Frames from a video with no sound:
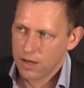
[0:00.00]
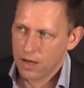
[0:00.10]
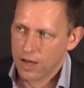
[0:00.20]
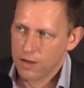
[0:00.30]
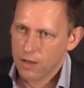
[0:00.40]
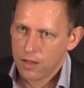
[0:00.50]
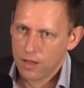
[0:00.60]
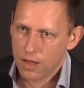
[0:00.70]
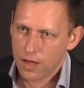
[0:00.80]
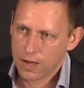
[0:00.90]

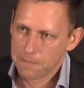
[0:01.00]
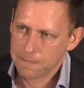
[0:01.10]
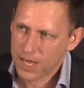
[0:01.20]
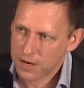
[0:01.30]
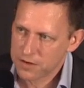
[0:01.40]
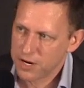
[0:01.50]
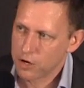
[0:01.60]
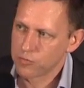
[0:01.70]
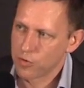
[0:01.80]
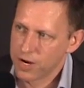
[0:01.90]
the
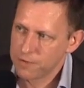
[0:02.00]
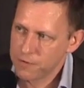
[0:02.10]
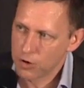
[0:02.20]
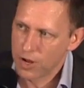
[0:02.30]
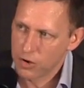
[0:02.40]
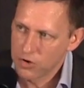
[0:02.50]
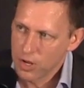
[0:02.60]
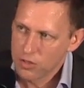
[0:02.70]
narrative right, figuring out